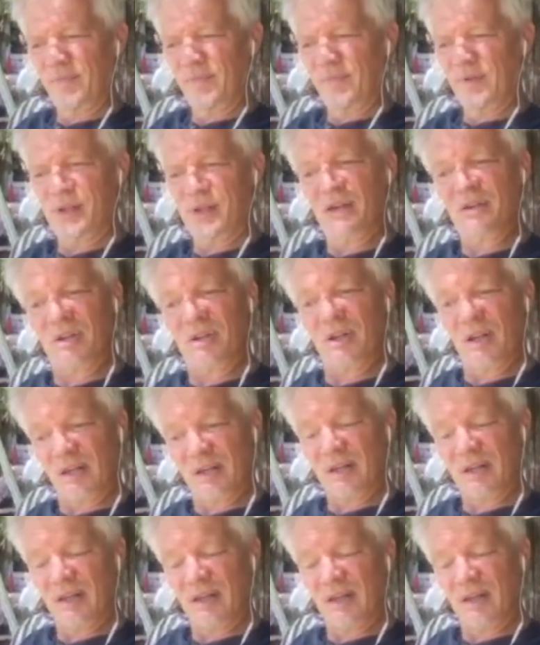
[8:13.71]
The session
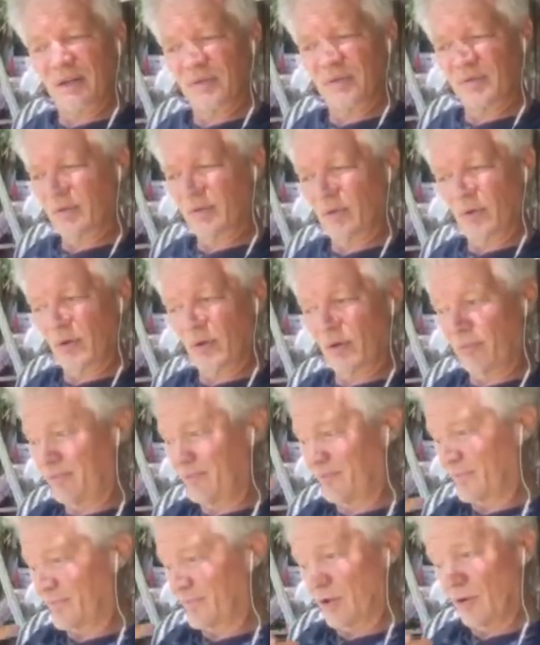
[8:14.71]
I did, or
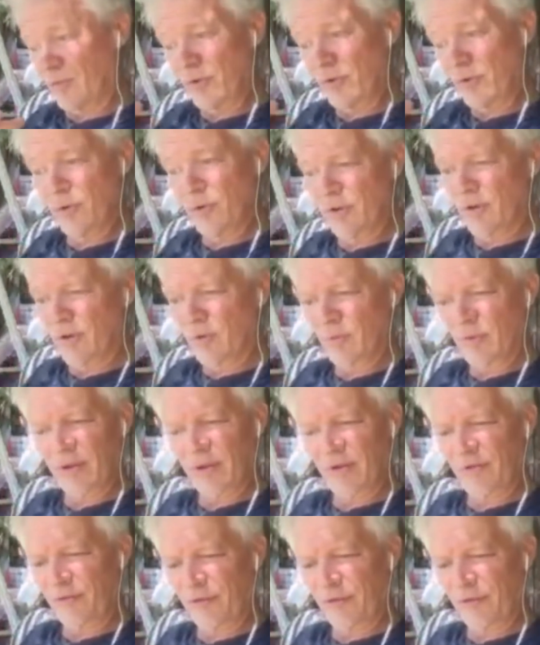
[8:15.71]
communion with a